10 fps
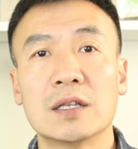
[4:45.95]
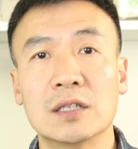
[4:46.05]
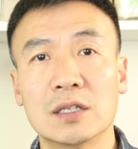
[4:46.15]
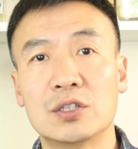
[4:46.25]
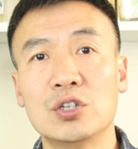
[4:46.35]

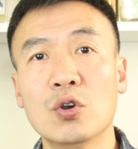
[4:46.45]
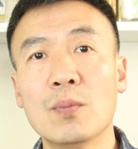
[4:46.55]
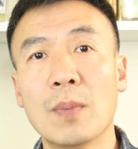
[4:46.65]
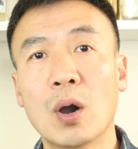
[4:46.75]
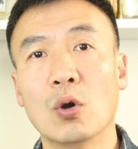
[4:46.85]
the
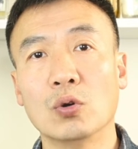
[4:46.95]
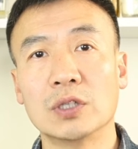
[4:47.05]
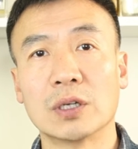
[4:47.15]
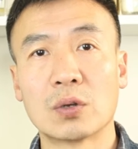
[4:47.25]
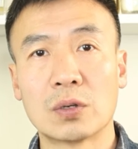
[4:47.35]
dual
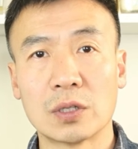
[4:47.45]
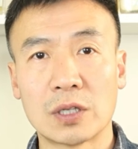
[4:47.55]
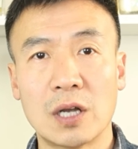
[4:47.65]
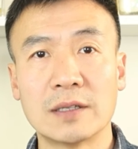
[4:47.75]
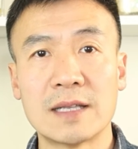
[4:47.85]
mode
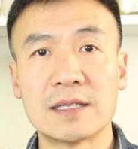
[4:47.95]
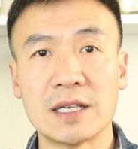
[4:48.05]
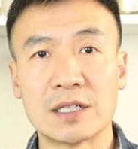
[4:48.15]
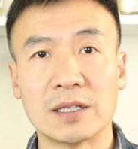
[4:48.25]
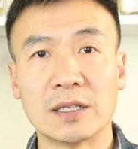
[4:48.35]

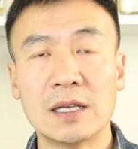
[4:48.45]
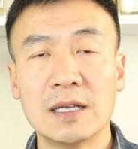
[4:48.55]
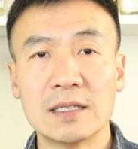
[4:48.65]
condensation.